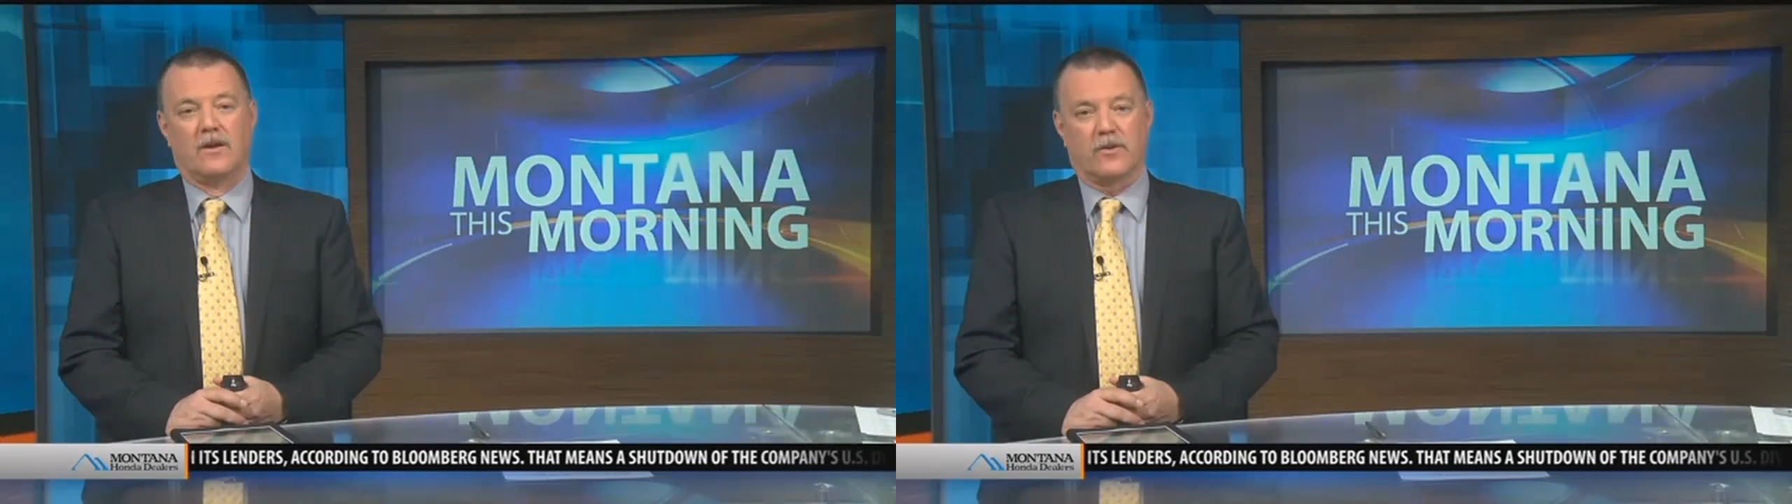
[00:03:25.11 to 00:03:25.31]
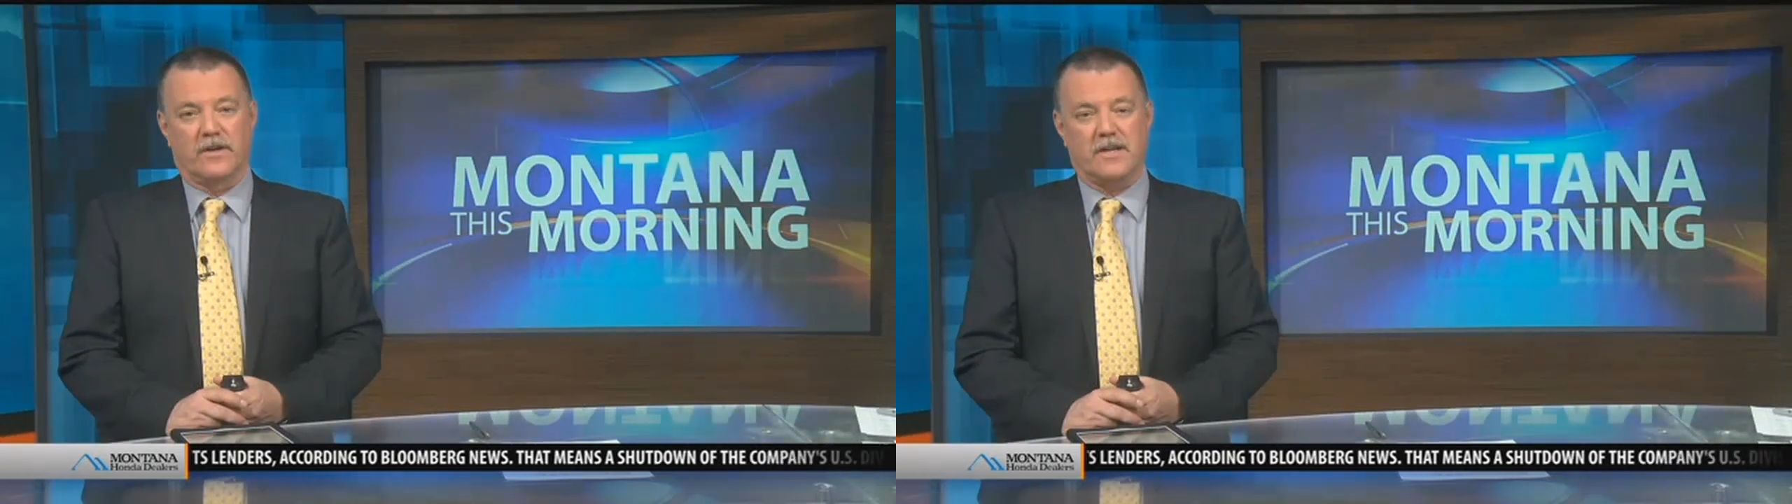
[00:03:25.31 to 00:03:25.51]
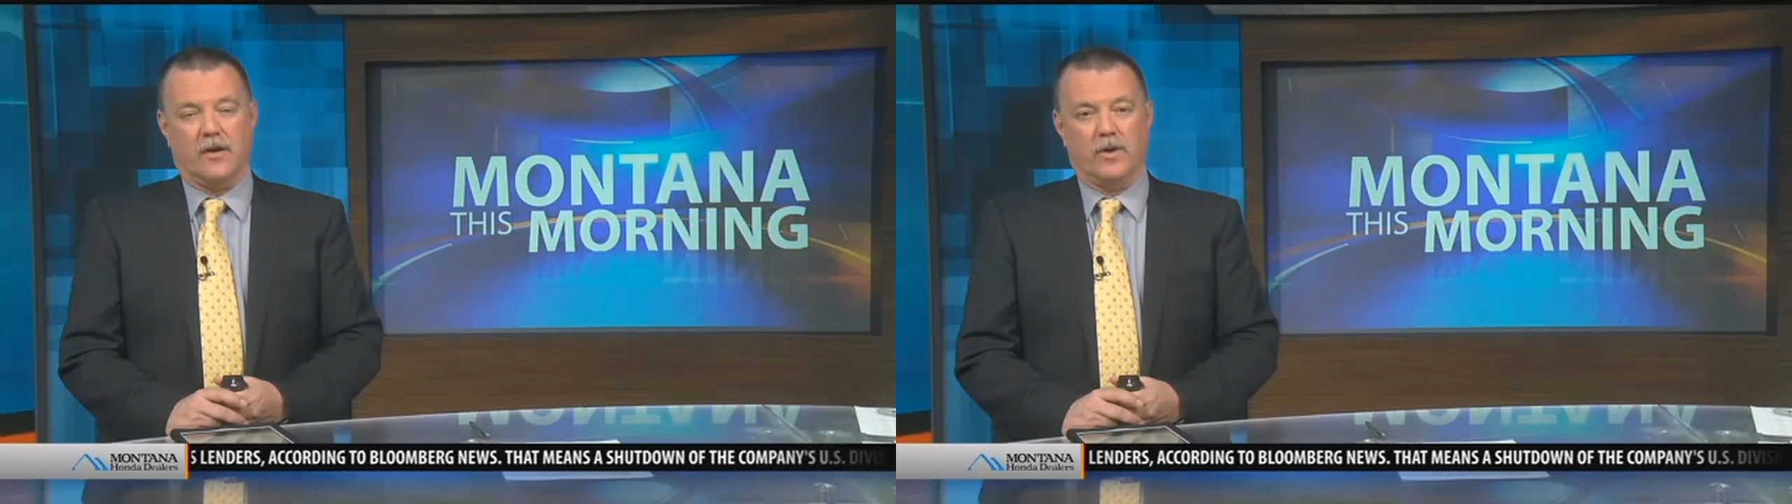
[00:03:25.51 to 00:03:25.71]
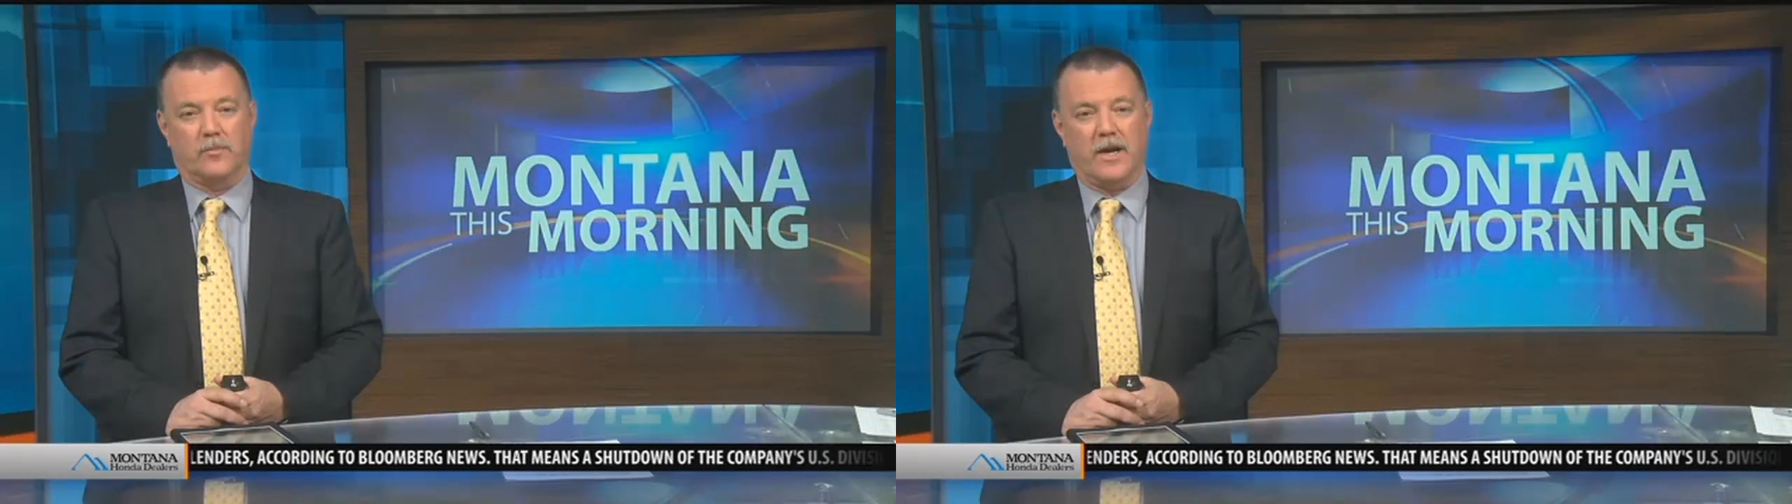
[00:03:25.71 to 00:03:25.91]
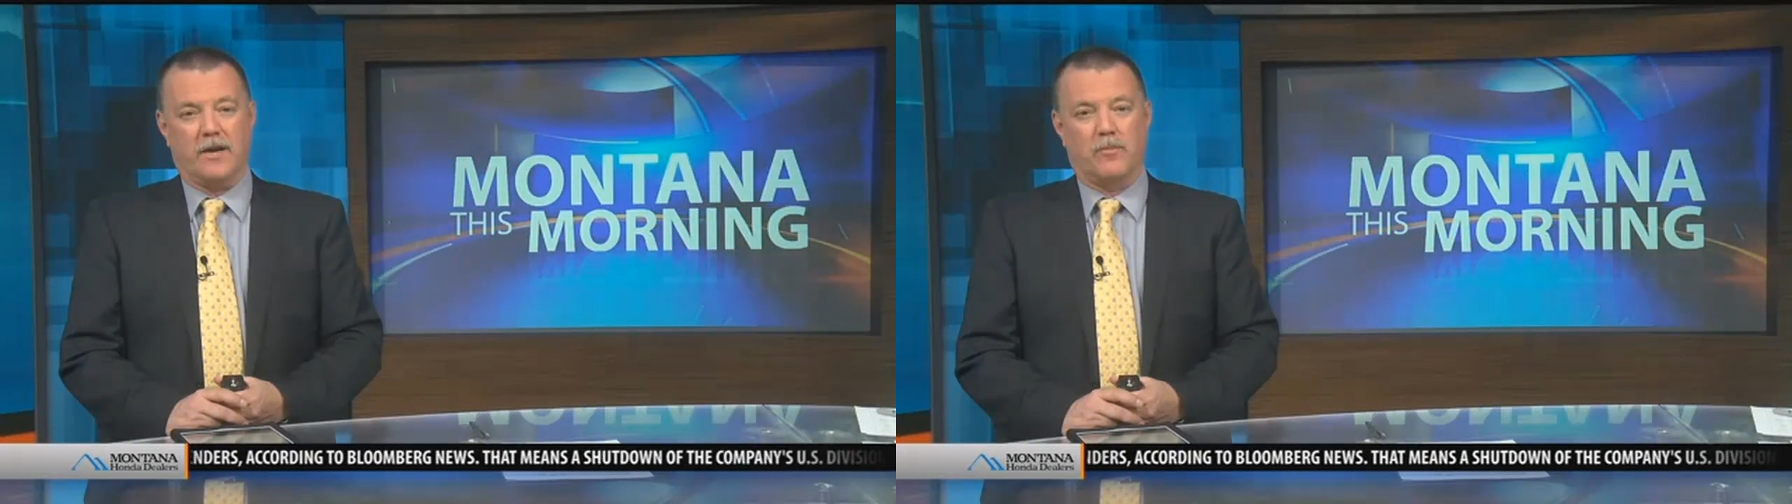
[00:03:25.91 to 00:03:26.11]
We're going to take a quick
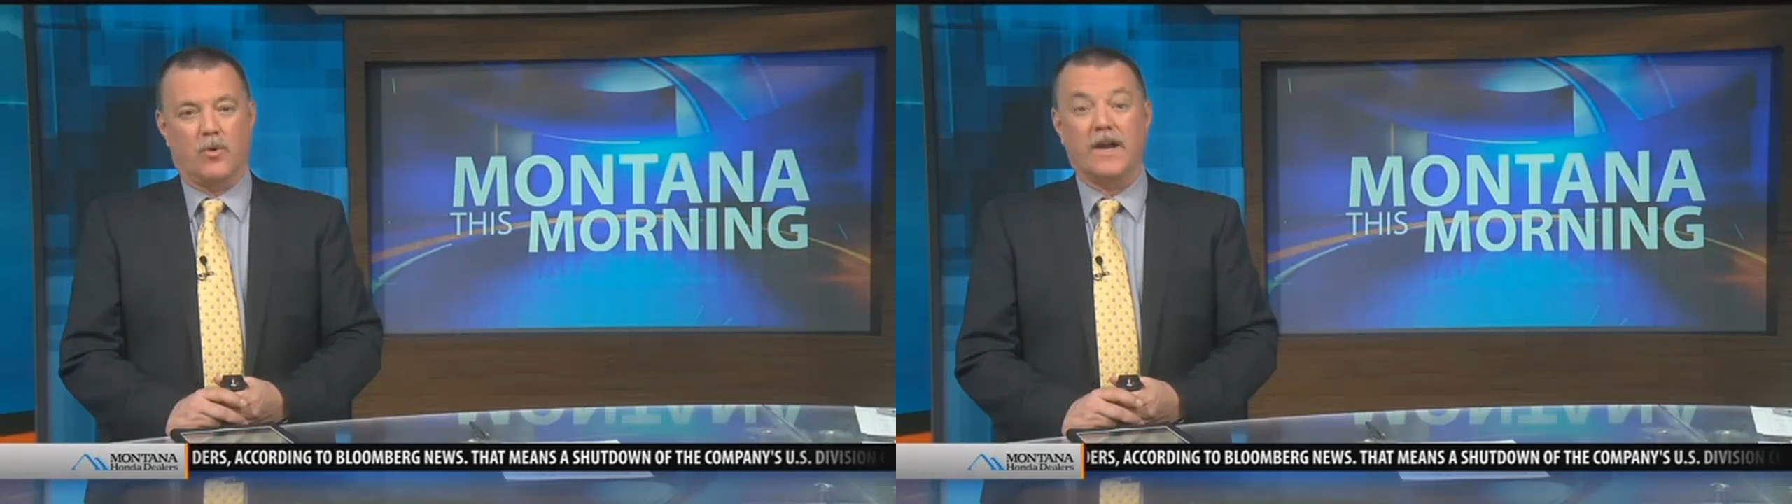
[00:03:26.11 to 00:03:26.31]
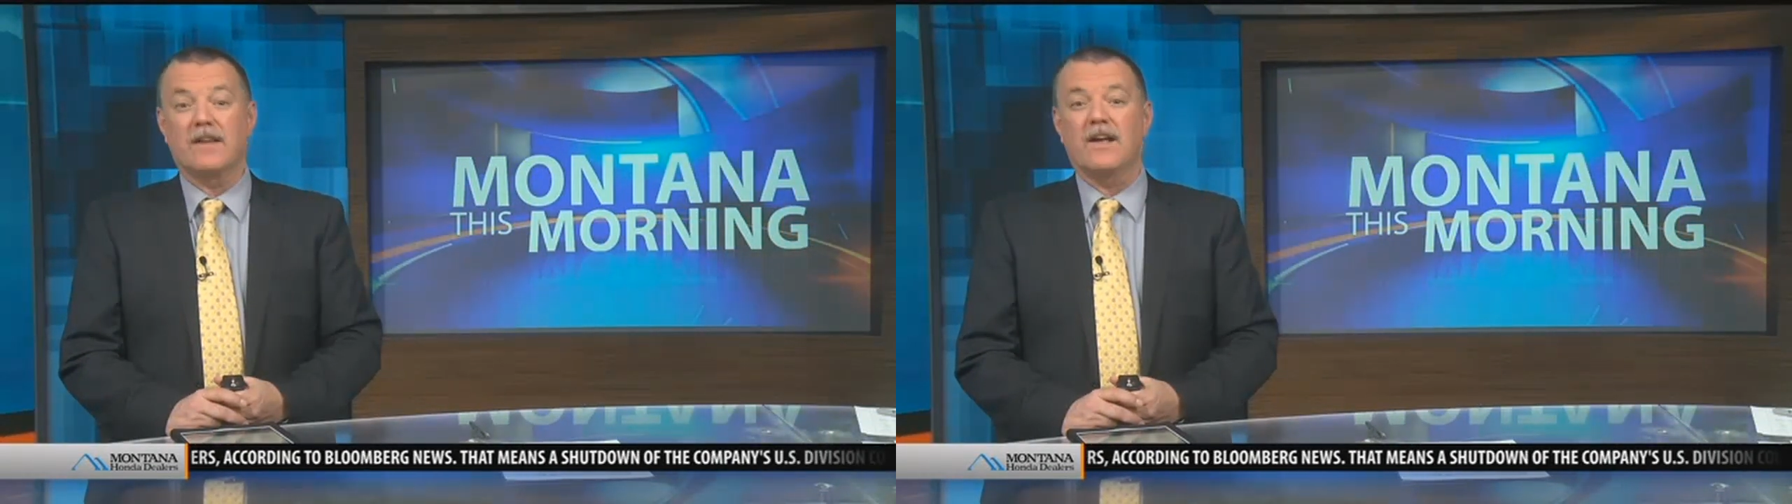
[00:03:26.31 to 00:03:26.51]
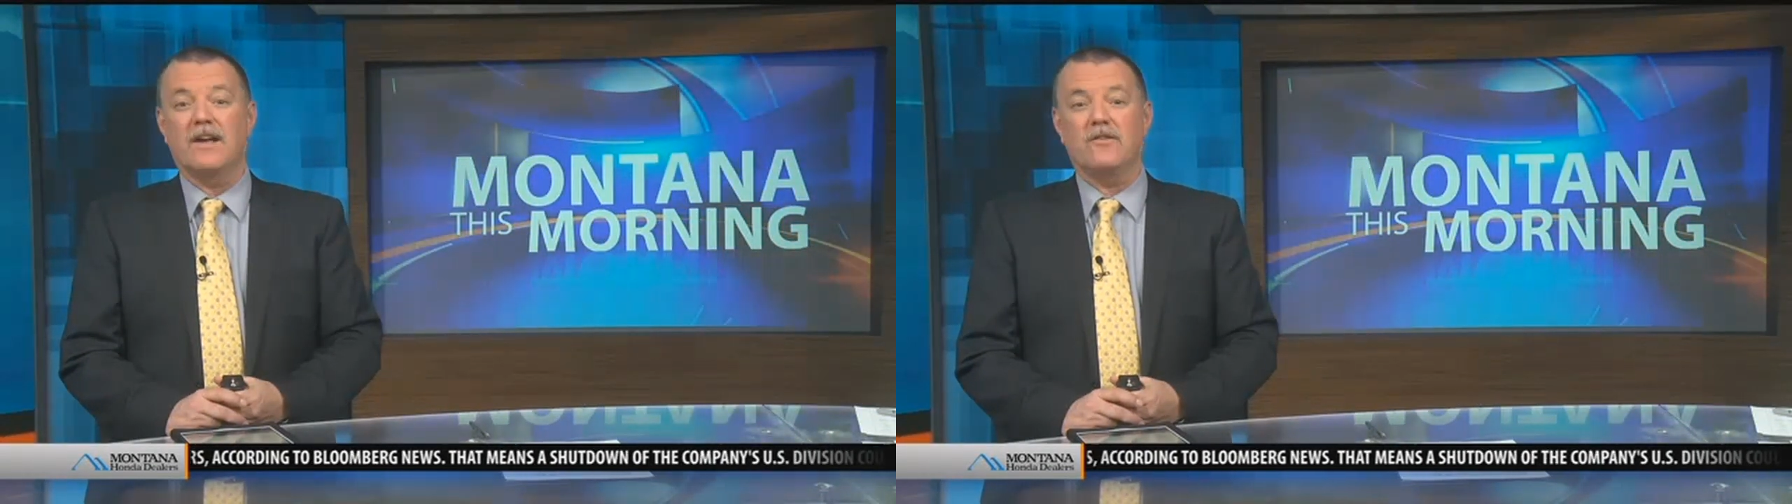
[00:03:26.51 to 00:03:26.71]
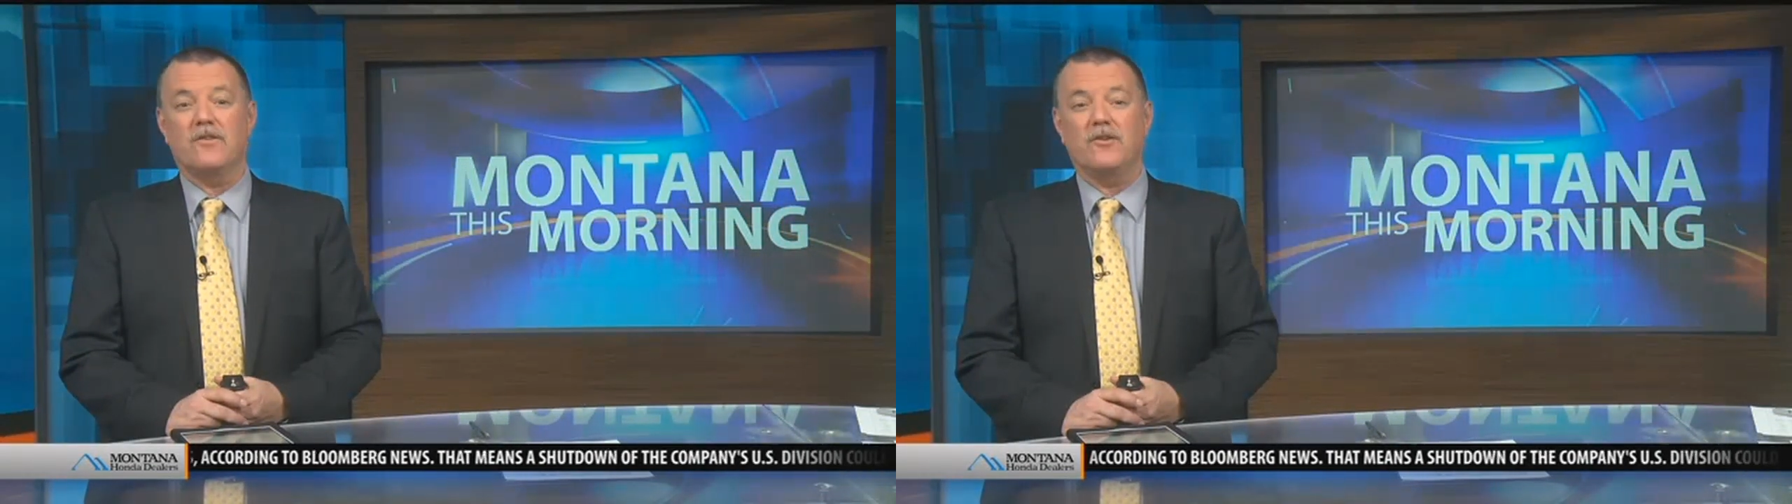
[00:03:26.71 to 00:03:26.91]
break, more headlines,